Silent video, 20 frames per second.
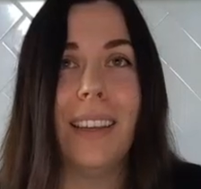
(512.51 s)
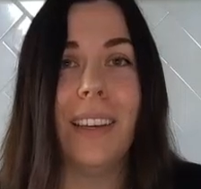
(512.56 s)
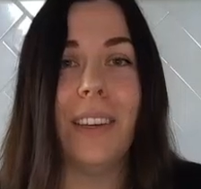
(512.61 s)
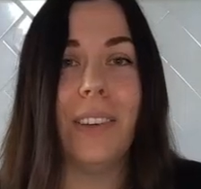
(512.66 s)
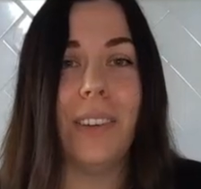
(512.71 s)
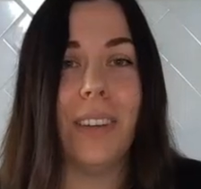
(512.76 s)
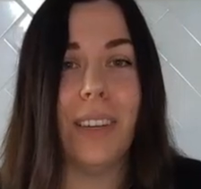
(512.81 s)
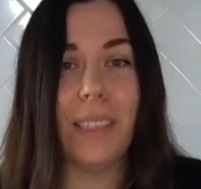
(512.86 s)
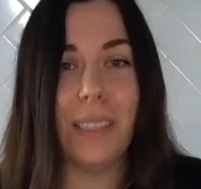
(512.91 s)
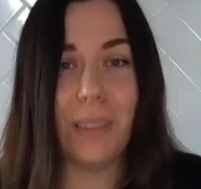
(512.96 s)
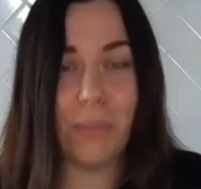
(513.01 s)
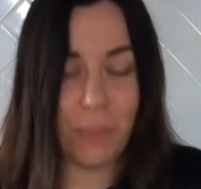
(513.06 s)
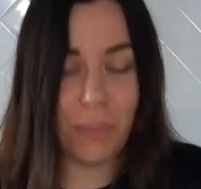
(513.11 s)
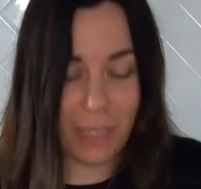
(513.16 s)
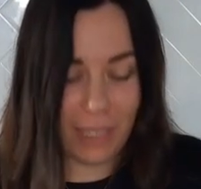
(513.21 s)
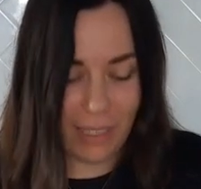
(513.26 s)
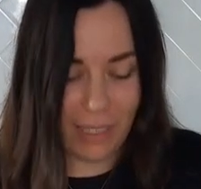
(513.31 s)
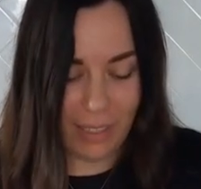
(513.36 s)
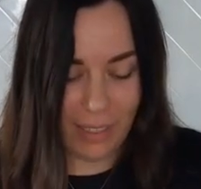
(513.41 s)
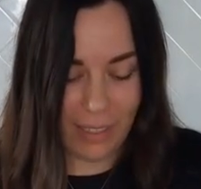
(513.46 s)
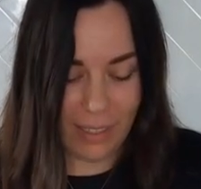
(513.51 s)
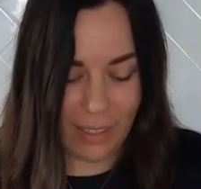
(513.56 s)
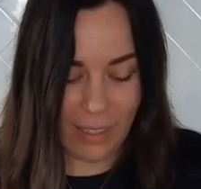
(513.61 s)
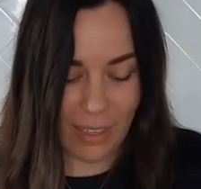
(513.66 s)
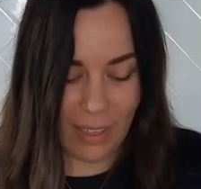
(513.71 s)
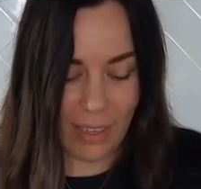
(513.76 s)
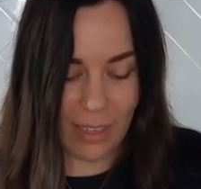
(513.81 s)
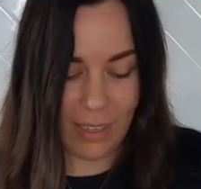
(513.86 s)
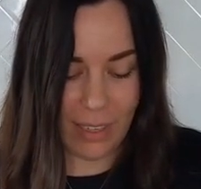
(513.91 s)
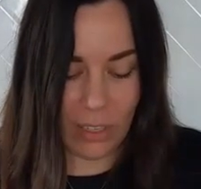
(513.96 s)
recipe
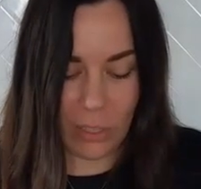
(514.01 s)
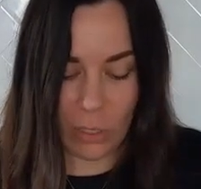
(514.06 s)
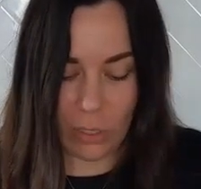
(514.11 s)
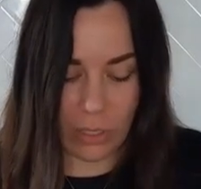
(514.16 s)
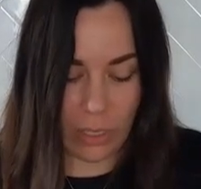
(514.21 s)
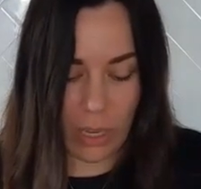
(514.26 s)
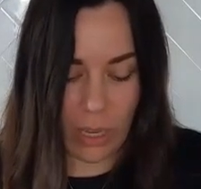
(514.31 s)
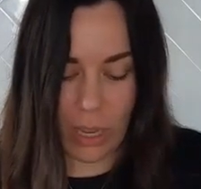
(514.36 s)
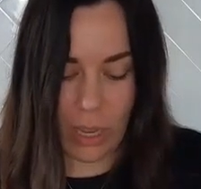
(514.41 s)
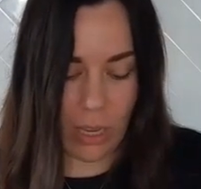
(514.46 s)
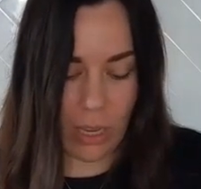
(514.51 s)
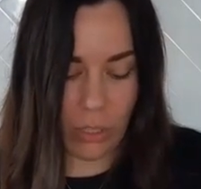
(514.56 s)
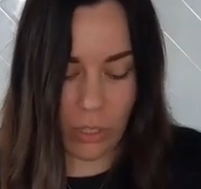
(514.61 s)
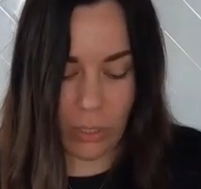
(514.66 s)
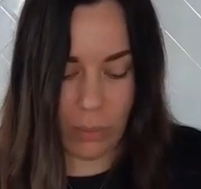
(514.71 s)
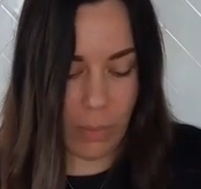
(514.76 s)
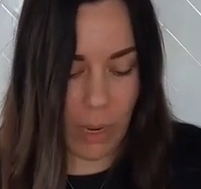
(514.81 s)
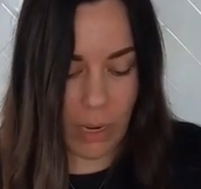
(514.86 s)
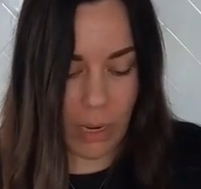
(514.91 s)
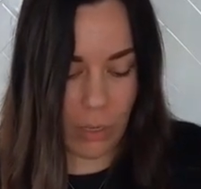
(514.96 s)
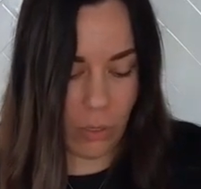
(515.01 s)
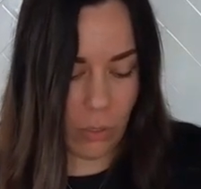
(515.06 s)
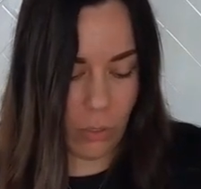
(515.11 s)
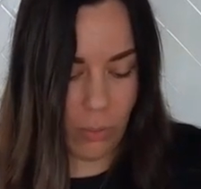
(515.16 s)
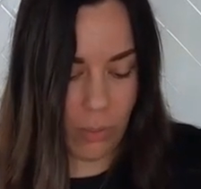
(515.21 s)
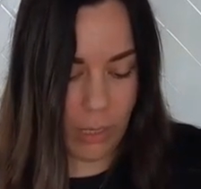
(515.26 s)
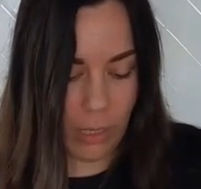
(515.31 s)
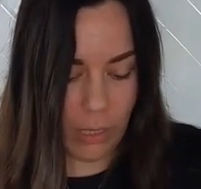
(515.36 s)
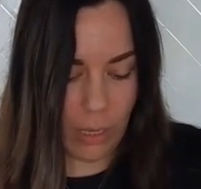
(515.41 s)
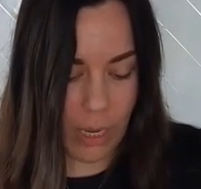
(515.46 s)
because she made it so
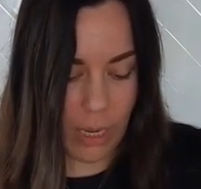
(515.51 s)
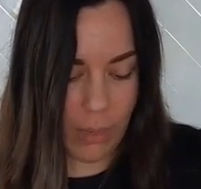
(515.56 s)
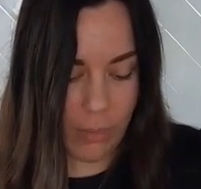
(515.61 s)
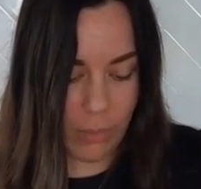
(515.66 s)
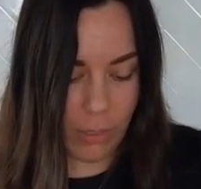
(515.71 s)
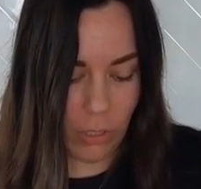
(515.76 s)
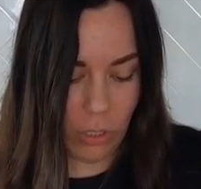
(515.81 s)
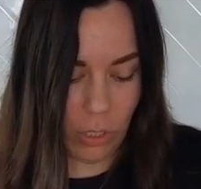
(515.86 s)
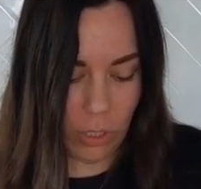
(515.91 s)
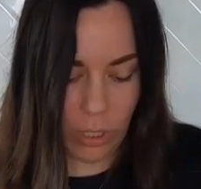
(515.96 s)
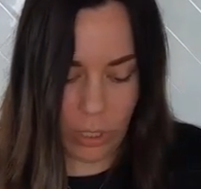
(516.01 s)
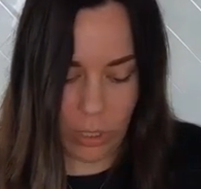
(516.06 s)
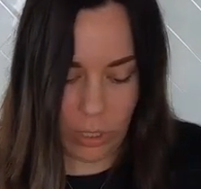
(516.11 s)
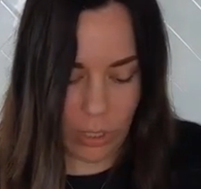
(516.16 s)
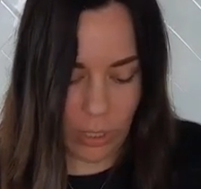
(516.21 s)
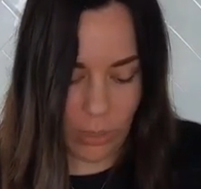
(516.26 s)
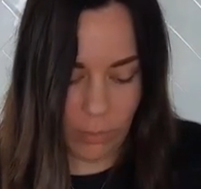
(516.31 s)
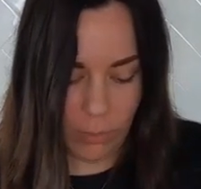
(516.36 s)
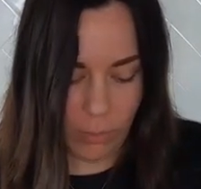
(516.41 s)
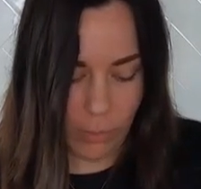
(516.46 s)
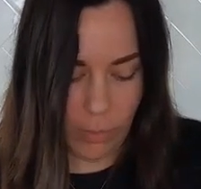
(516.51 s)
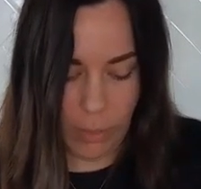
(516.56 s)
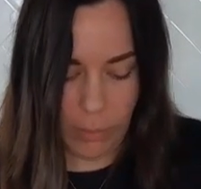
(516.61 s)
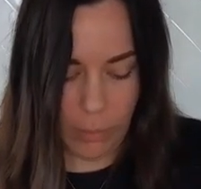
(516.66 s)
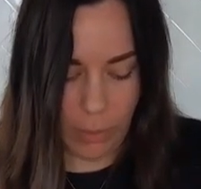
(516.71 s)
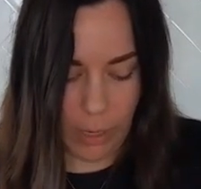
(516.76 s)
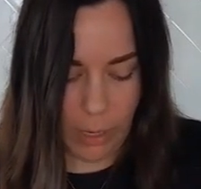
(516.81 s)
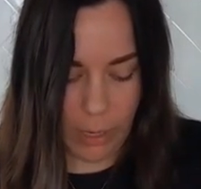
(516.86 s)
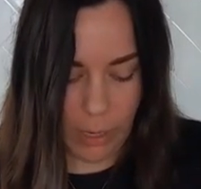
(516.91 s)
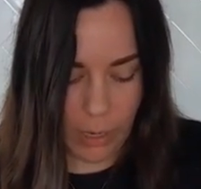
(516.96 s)
many times that she just did it from
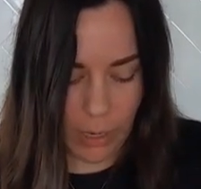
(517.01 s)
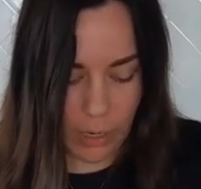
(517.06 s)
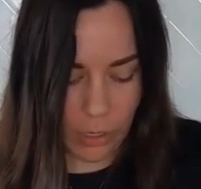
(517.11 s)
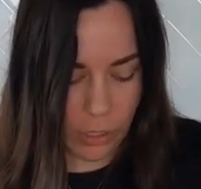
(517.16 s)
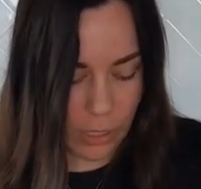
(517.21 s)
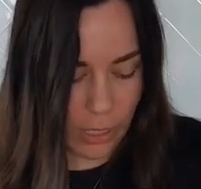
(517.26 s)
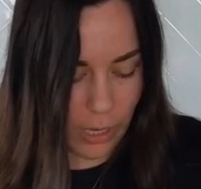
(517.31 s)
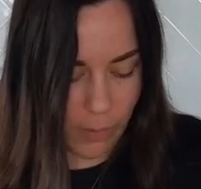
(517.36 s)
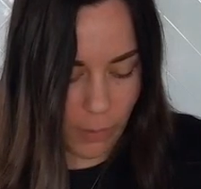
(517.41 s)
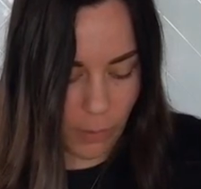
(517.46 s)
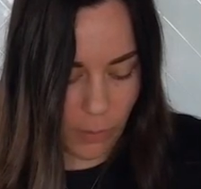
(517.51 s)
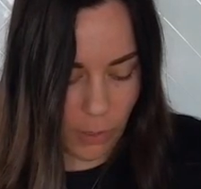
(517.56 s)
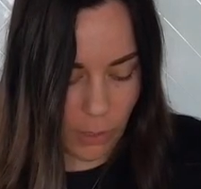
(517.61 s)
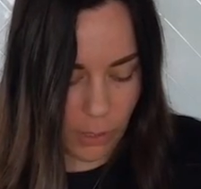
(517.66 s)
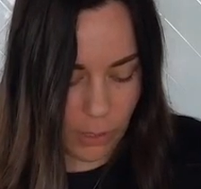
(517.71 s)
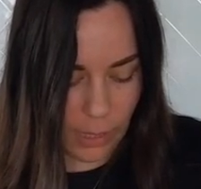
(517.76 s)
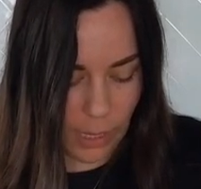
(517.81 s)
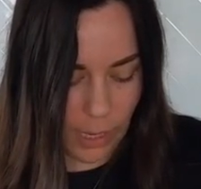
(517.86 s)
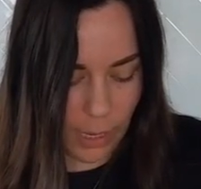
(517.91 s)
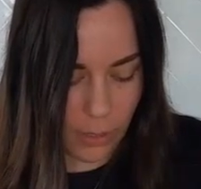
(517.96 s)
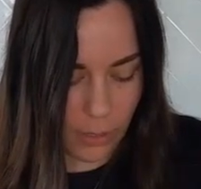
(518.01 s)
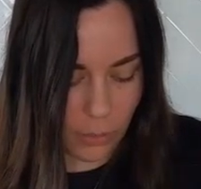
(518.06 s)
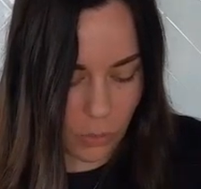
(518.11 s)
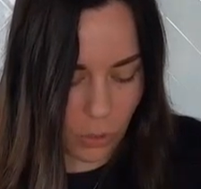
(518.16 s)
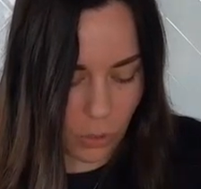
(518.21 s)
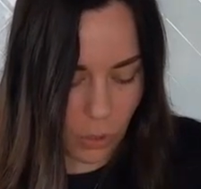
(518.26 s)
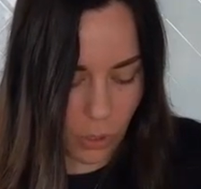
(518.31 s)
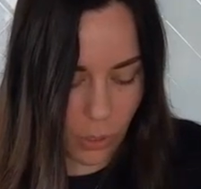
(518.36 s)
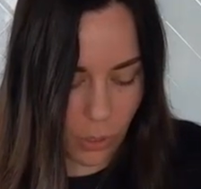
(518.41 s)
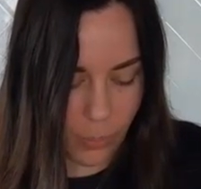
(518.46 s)
memory and she never wrote it down. So